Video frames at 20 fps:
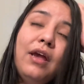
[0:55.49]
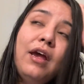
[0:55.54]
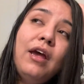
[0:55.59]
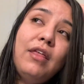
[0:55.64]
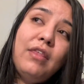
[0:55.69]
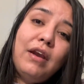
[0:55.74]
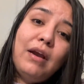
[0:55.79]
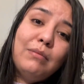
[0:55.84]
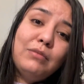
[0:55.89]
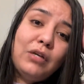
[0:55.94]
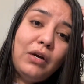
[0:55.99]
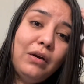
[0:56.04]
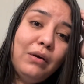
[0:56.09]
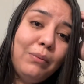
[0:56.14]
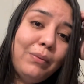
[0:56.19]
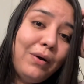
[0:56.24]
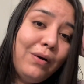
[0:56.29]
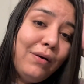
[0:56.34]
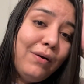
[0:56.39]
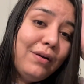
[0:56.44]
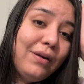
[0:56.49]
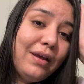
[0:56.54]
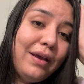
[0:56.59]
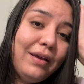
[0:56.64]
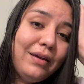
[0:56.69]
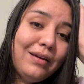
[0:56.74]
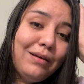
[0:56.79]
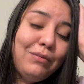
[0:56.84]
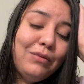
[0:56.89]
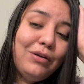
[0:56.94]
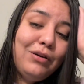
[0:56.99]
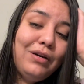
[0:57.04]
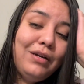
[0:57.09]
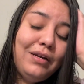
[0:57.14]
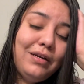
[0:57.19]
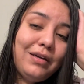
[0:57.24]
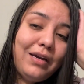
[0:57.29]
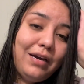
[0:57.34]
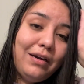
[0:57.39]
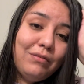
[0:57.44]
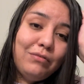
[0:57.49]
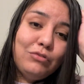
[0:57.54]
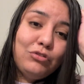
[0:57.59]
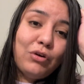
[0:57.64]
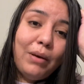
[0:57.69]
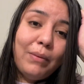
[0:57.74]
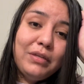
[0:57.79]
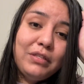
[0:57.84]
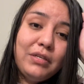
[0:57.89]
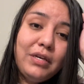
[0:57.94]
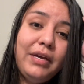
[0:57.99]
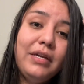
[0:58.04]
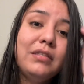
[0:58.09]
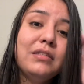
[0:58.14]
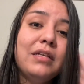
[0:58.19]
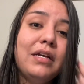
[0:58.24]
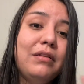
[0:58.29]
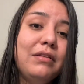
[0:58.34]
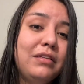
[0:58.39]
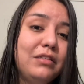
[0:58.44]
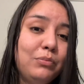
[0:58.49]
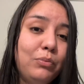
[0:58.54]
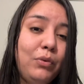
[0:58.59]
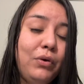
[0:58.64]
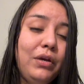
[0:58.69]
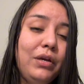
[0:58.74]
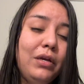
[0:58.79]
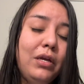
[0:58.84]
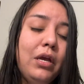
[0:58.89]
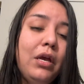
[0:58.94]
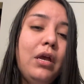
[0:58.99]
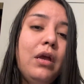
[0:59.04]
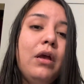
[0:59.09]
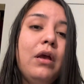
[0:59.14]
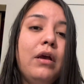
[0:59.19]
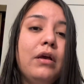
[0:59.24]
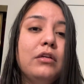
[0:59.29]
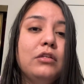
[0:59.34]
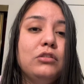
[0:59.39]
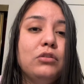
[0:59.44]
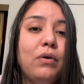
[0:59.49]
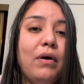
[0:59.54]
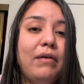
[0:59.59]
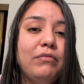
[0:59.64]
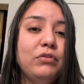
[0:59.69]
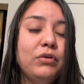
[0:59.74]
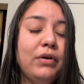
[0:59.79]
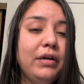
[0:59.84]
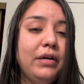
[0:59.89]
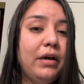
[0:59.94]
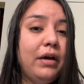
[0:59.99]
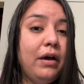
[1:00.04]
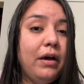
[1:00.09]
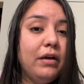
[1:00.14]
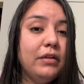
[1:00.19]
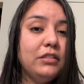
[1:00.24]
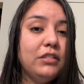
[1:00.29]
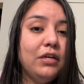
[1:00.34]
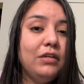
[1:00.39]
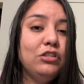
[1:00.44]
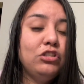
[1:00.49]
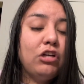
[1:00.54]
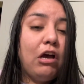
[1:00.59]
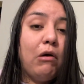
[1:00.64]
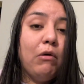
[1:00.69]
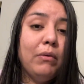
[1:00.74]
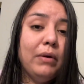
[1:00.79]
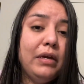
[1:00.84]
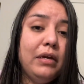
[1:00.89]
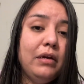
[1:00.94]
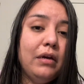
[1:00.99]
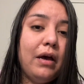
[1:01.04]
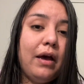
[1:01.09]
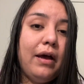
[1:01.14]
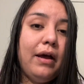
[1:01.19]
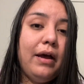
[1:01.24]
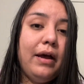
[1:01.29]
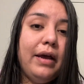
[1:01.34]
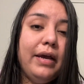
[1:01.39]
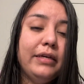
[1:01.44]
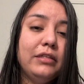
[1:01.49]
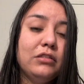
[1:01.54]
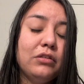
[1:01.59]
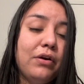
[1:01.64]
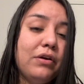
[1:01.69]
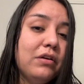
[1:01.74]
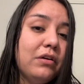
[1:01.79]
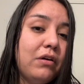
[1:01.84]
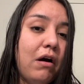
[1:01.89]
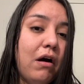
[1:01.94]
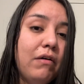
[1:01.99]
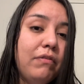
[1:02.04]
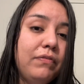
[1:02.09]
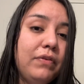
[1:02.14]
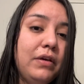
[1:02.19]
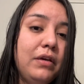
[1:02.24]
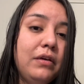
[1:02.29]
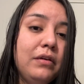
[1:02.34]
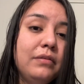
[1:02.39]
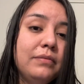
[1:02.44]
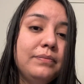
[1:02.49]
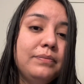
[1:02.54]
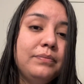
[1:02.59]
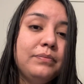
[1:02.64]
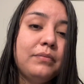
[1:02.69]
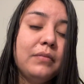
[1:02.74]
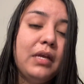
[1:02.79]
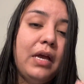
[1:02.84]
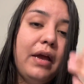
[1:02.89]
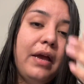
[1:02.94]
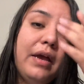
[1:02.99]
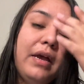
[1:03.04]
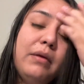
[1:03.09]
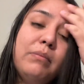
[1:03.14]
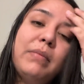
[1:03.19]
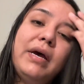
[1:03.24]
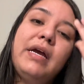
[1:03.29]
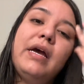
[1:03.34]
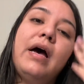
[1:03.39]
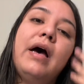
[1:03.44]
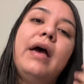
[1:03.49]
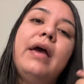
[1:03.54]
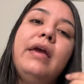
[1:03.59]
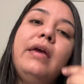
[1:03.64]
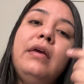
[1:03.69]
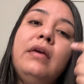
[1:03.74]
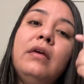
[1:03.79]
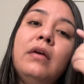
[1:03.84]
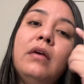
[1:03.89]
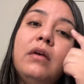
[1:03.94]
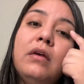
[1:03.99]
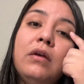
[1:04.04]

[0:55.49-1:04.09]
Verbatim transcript: that I'm talking about. Like I'm literally kind of traumatized at this point. So after I got done showering, I started coughing and my eye